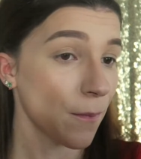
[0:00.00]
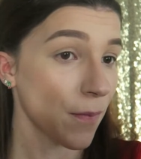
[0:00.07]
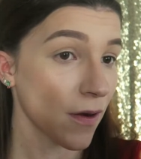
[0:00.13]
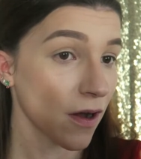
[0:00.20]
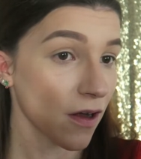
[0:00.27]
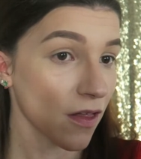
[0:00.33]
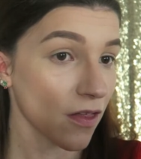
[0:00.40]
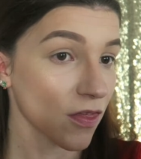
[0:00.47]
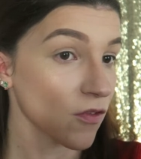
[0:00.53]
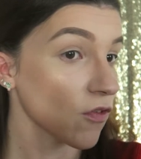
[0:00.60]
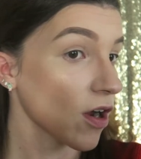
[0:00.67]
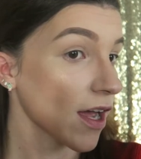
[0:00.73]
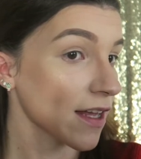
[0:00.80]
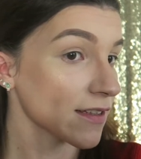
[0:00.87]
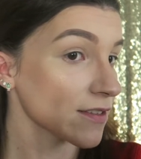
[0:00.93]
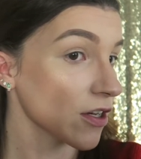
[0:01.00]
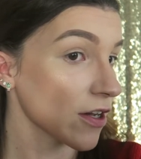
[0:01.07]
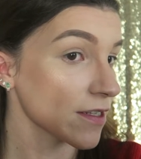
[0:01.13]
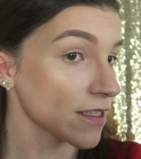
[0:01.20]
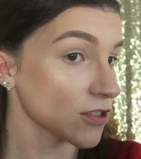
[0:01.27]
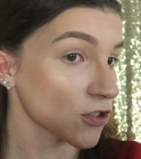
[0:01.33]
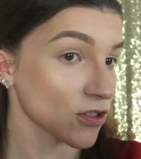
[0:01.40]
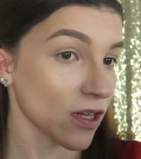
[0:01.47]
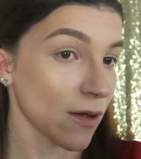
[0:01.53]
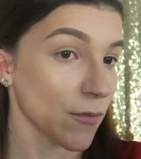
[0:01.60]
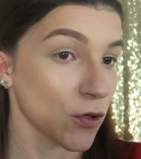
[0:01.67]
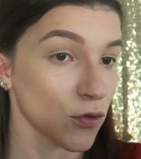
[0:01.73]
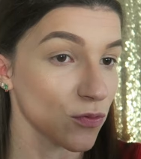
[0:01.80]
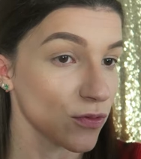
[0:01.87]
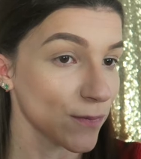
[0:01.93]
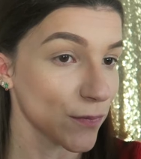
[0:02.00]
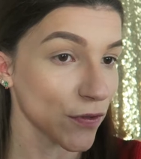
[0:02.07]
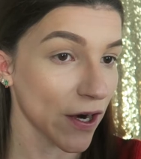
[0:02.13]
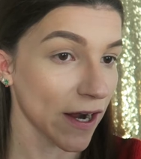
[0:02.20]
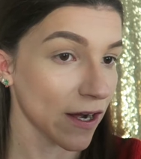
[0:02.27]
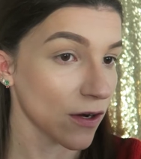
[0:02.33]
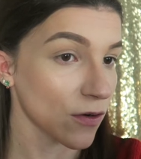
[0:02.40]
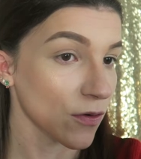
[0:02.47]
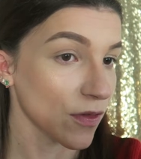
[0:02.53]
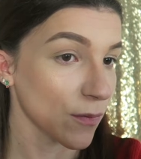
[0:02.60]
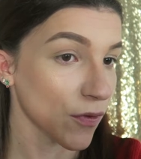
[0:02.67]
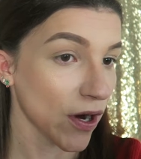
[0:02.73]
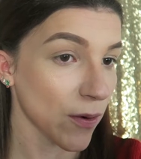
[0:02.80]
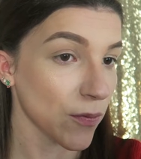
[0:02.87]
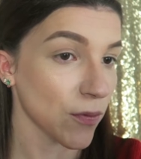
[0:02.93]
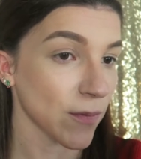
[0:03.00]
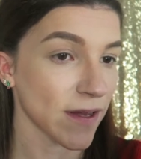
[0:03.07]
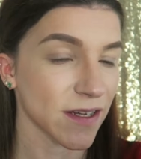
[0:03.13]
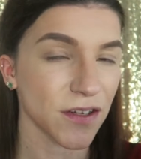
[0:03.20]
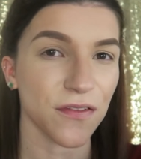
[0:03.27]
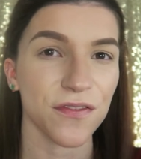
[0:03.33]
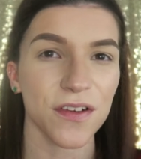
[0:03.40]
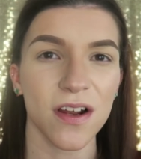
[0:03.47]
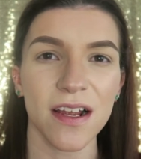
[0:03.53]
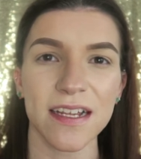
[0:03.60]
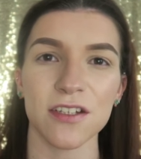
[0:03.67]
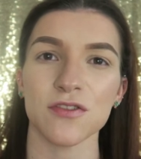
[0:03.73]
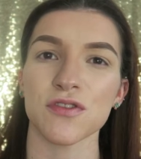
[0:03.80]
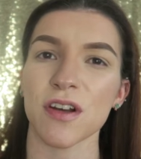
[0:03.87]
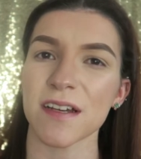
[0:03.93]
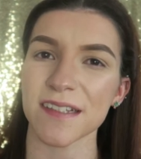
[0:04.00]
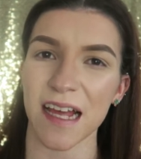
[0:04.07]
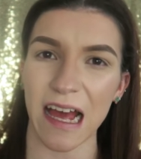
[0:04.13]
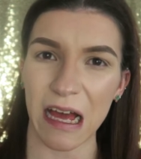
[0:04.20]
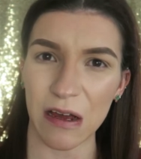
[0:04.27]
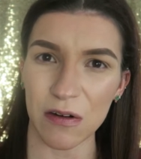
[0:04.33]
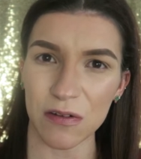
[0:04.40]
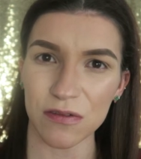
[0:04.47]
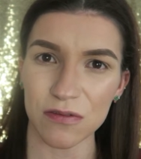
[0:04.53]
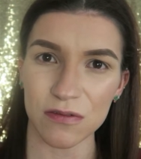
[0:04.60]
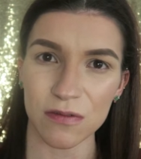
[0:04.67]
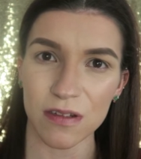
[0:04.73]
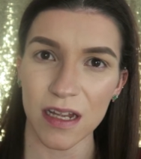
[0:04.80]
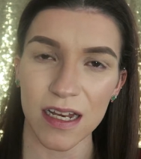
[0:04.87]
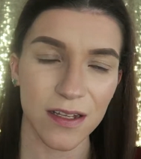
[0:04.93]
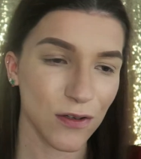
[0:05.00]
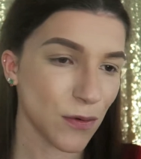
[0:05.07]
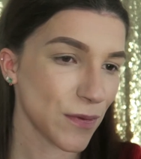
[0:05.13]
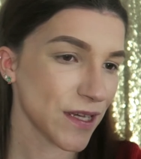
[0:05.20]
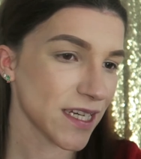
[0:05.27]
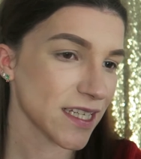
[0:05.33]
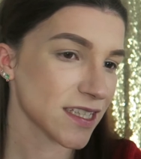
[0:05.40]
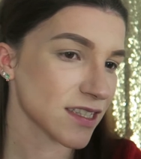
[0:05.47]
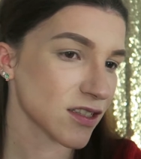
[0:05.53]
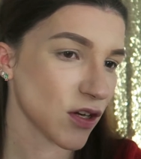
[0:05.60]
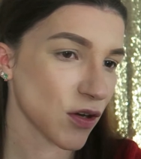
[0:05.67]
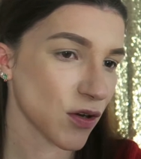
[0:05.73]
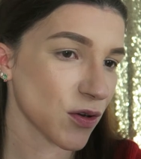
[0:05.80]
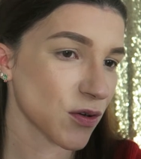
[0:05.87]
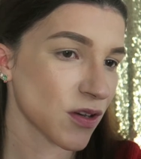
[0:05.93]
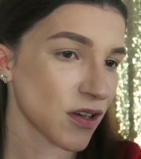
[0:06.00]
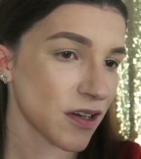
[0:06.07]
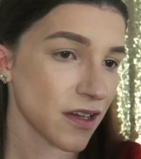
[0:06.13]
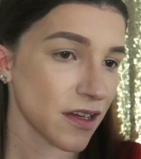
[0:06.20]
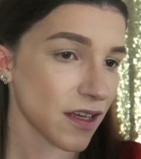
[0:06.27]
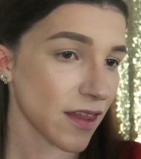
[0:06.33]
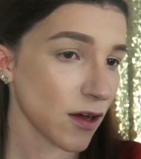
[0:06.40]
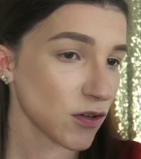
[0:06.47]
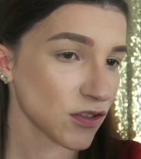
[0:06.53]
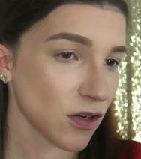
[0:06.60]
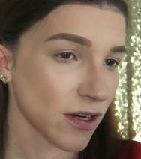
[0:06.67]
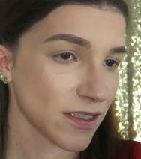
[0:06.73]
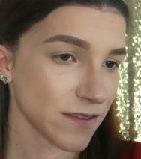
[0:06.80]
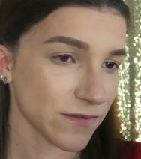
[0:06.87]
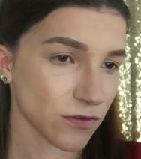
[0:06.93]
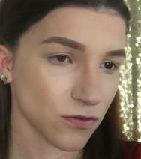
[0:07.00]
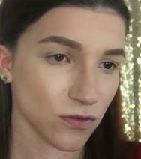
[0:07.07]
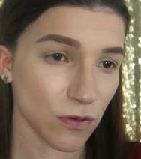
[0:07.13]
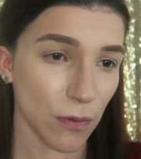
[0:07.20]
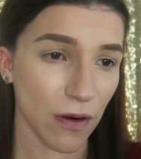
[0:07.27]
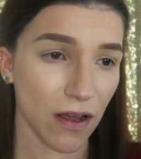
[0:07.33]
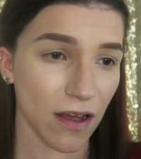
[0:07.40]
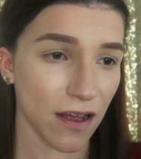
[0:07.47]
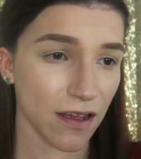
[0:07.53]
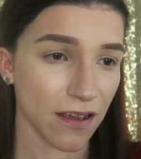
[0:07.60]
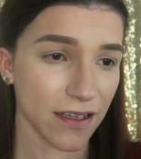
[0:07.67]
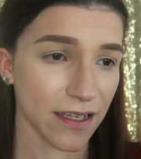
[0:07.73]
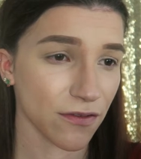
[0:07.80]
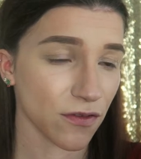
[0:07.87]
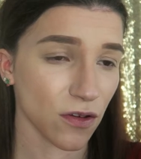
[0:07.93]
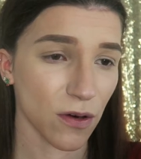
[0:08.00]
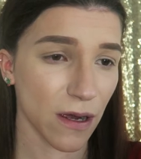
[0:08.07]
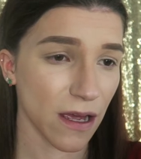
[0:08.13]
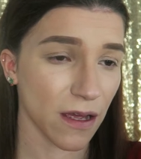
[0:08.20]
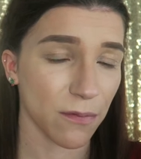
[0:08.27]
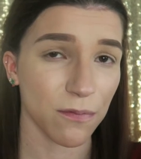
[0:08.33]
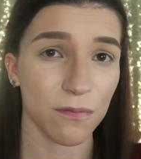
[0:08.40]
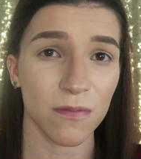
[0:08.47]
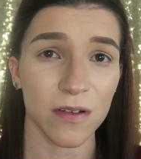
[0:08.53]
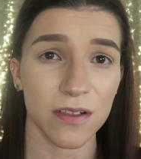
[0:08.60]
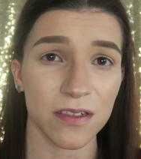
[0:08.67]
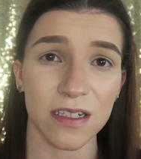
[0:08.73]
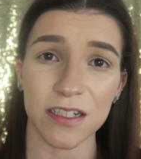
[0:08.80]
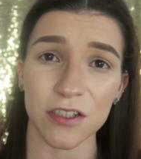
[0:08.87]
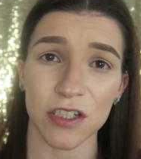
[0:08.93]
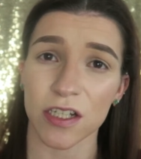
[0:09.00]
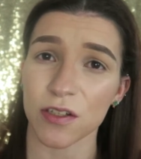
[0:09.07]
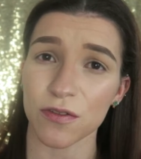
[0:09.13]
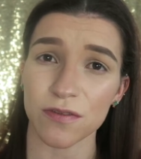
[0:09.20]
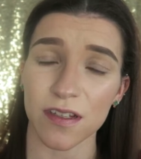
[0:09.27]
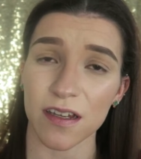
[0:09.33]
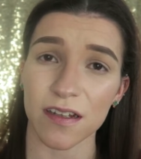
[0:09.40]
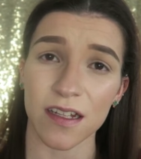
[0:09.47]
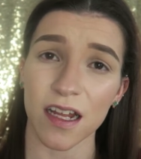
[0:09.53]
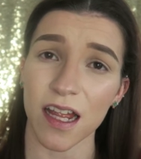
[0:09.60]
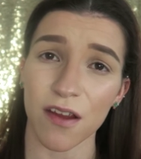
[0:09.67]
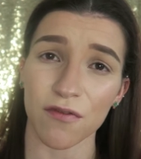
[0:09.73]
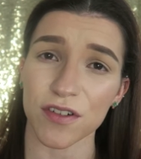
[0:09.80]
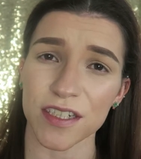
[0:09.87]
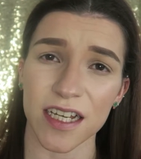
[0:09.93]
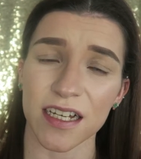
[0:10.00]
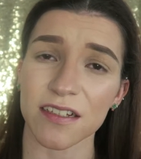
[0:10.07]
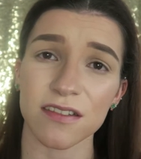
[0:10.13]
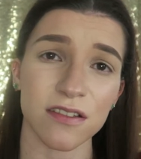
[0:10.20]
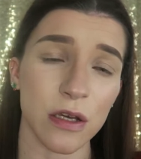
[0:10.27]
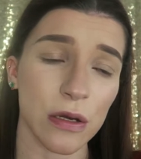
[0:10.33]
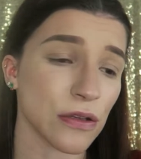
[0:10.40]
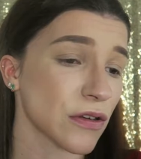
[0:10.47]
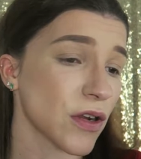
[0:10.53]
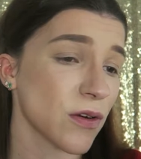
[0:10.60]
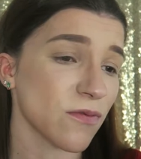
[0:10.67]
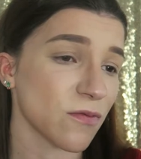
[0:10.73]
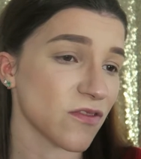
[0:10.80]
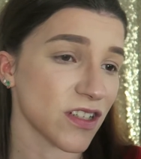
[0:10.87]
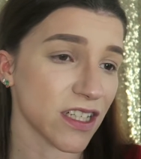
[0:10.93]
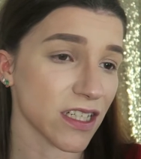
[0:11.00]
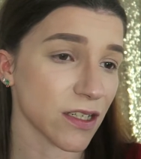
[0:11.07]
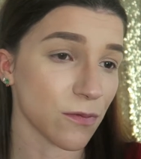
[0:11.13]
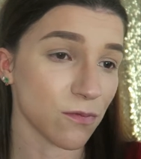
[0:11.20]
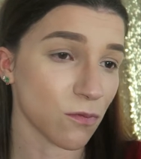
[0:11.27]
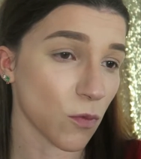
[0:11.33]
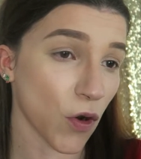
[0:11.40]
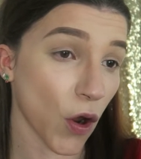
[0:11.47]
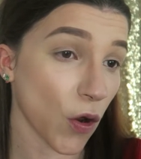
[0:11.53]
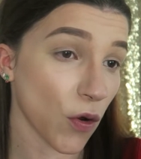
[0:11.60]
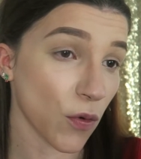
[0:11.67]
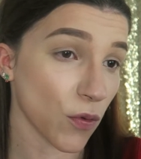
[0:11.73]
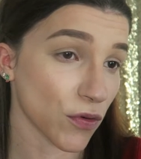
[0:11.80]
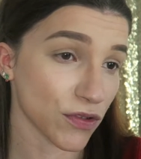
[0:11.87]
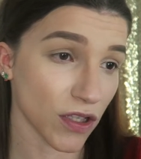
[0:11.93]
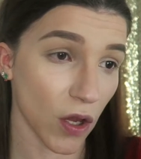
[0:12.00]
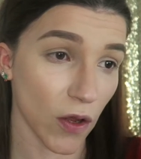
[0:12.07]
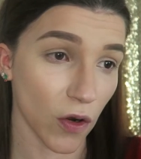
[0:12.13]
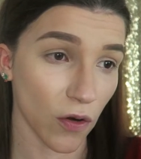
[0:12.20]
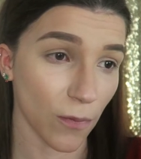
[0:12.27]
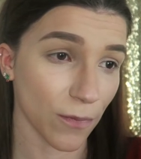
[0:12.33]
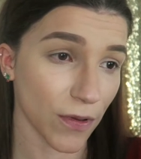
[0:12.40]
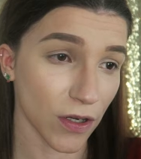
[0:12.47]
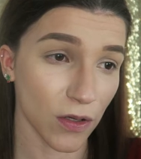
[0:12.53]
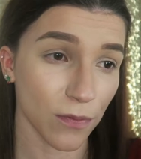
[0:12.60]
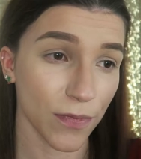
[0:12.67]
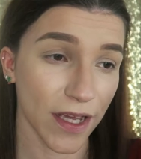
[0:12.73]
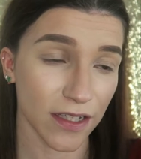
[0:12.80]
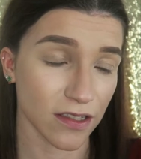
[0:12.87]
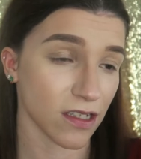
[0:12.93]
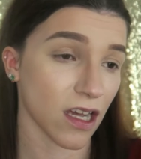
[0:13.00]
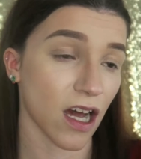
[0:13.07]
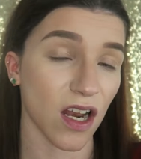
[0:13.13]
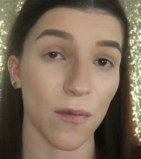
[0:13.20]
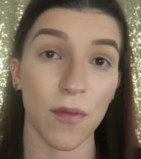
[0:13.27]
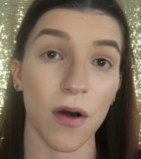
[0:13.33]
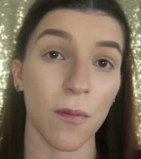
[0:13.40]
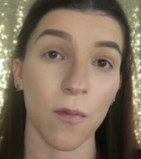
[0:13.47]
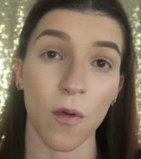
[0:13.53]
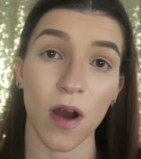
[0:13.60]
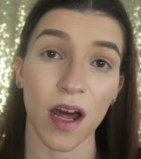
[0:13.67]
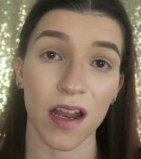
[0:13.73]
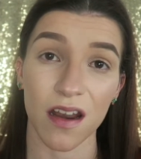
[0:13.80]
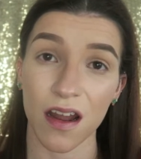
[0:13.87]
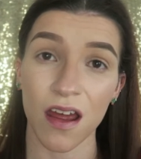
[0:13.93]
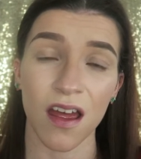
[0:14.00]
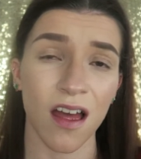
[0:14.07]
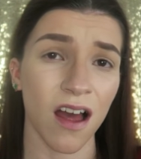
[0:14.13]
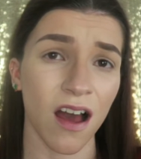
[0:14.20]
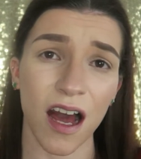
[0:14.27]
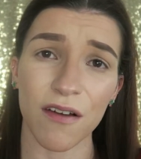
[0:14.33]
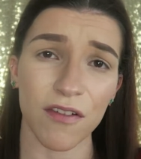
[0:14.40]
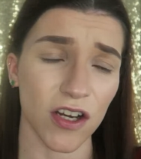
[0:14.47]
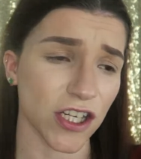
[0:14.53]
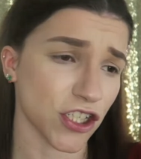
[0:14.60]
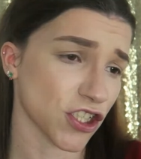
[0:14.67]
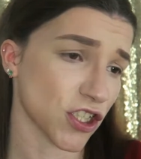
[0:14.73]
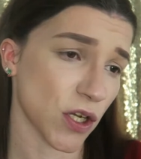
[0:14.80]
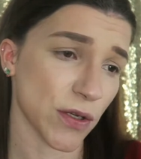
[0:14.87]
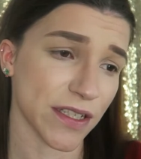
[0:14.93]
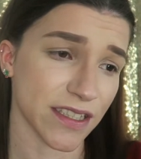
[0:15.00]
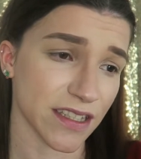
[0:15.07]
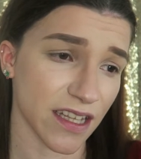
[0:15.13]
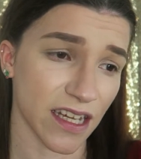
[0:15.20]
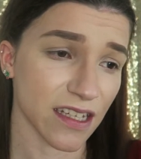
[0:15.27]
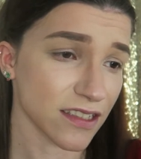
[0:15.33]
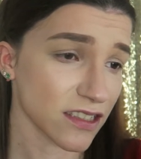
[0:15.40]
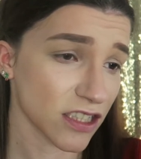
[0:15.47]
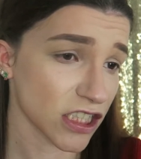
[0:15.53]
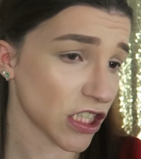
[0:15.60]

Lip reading: but the right hand side is just like my normal brow, the brow pomade. I feel like it dries out a little bit, so that was quite difficult to apply, even though I literally use that nearly every day. So I don't really know what's going on, but compared to the Colourpop one, I've only just noticed that.